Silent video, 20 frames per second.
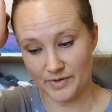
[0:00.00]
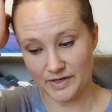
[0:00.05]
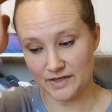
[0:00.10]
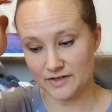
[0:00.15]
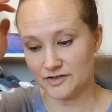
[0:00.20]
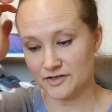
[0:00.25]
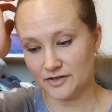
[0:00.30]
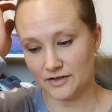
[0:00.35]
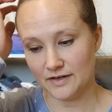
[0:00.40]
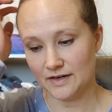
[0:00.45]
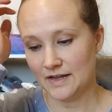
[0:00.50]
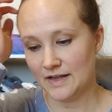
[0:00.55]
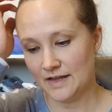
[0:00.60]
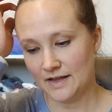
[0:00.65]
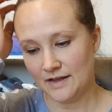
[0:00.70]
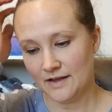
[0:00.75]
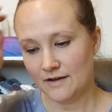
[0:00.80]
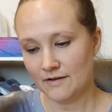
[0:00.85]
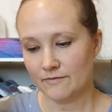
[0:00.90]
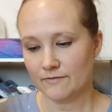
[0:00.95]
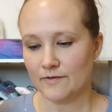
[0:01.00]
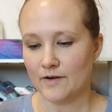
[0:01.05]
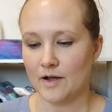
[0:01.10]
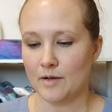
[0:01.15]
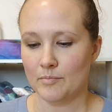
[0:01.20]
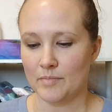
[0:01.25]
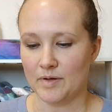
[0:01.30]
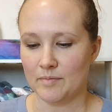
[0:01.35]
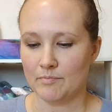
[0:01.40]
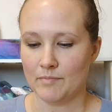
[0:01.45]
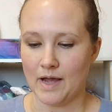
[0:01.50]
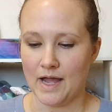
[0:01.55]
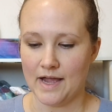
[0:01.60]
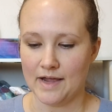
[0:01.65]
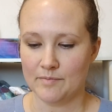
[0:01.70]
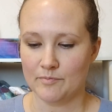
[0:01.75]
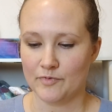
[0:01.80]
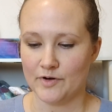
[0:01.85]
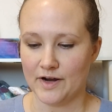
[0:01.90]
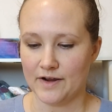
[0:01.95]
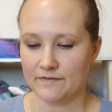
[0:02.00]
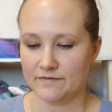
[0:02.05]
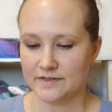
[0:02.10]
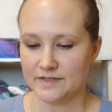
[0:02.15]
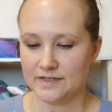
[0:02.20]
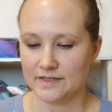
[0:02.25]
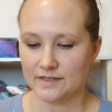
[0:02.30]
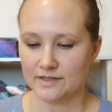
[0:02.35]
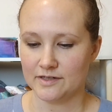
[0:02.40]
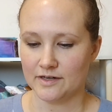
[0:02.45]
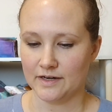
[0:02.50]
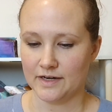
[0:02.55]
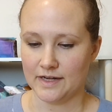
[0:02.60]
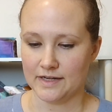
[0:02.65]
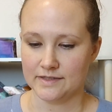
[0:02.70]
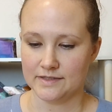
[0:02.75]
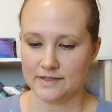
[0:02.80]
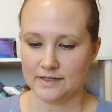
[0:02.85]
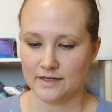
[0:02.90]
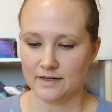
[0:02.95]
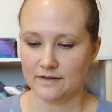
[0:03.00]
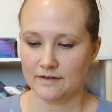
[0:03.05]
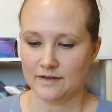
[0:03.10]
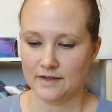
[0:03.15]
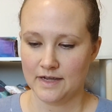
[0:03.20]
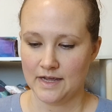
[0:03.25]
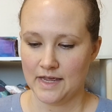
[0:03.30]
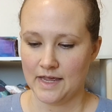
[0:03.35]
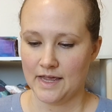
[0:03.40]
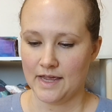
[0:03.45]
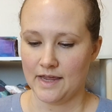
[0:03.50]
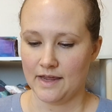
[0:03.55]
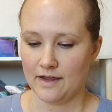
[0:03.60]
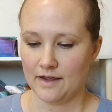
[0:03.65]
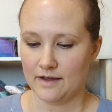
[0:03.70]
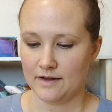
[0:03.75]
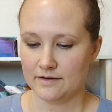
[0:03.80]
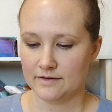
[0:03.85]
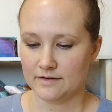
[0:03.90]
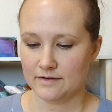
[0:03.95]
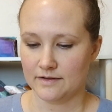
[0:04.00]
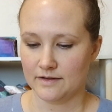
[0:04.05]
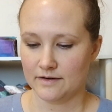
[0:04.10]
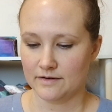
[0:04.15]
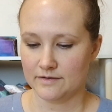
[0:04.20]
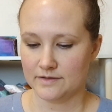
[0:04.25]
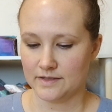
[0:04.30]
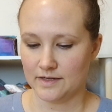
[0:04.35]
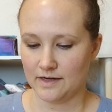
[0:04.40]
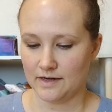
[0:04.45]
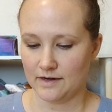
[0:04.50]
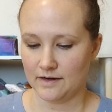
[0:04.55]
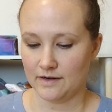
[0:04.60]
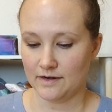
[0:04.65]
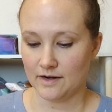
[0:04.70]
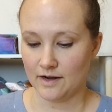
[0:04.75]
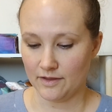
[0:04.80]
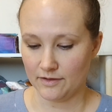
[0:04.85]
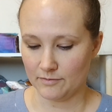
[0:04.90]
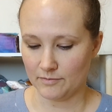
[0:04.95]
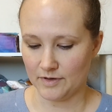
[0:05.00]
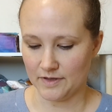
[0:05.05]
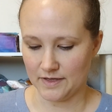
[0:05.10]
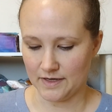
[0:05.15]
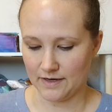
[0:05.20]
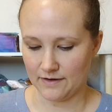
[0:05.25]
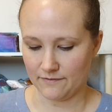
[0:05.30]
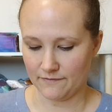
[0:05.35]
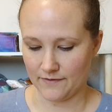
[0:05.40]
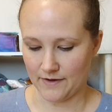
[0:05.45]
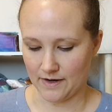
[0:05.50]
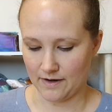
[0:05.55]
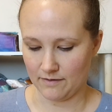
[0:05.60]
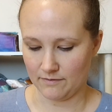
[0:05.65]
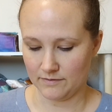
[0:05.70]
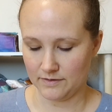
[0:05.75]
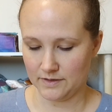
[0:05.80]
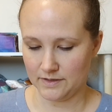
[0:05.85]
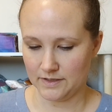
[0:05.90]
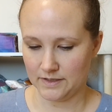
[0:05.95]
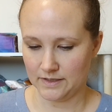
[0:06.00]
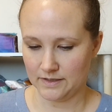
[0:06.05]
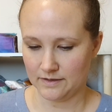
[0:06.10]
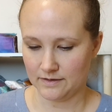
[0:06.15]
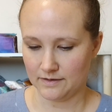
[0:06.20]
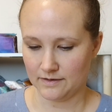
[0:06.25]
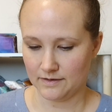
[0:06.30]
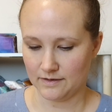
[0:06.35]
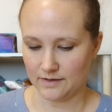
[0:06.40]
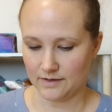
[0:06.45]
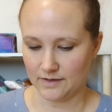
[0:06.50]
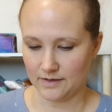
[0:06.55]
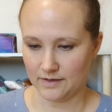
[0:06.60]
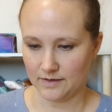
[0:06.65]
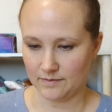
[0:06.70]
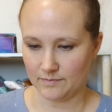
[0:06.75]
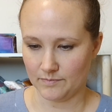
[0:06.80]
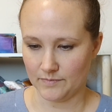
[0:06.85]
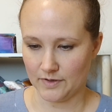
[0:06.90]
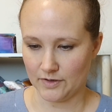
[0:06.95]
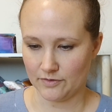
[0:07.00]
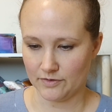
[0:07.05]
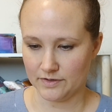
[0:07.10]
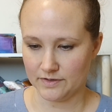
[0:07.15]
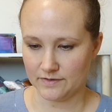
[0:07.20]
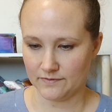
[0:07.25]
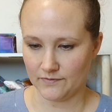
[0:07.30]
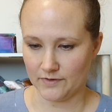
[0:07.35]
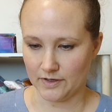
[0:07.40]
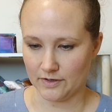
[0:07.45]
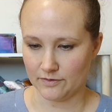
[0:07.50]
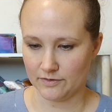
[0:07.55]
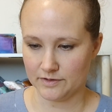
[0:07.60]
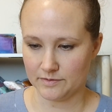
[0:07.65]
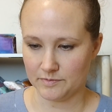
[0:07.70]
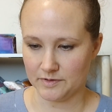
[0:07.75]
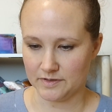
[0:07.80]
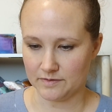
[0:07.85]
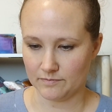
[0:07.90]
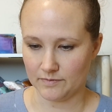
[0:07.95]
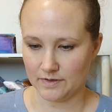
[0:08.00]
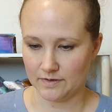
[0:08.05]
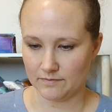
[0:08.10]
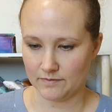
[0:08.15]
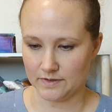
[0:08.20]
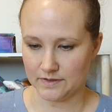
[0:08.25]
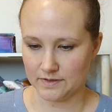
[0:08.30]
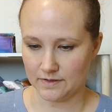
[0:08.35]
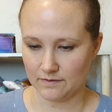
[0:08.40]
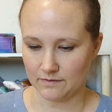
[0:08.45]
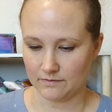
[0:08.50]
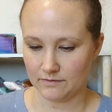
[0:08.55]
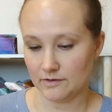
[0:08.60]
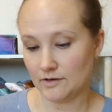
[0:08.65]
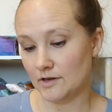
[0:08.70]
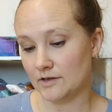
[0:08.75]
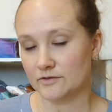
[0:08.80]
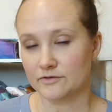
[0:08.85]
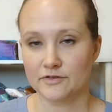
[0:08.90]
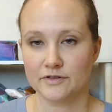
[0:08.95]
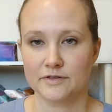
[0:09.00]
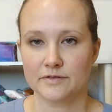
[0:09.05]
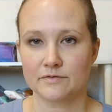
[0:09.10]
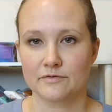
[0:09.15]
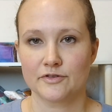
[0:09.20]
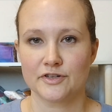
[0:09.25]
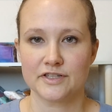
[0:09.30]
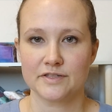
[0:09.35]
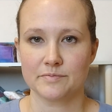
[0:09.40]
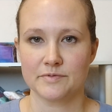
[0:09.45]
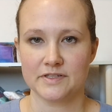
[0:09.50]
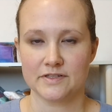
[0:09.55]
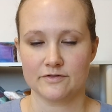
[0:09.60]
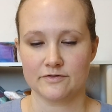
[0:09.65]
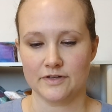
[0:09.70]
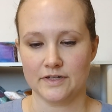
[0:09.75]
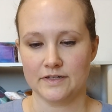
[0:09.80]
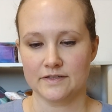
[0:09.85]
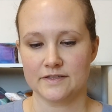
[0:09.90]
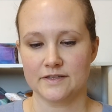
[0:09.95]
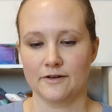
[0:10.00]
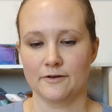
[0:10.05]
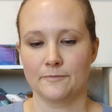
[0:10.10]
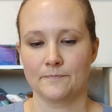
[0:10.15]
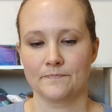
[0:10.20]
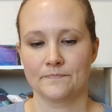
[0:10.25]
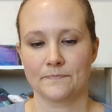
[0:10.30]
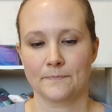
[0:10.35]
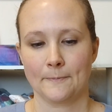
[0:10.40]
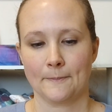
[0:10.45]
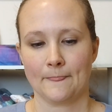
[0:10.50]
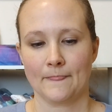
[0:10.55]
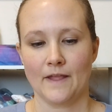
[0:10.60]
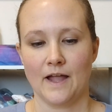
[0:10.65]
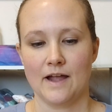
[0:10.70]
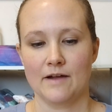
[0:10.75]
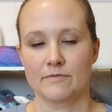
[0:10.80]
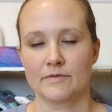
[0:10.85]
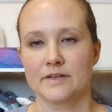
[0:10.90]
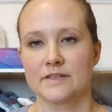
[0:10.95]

picture from My Brave Stitch on Etsy, and there's another one that I found, a Christmas one. What's it called? It's called Christmas Street. So I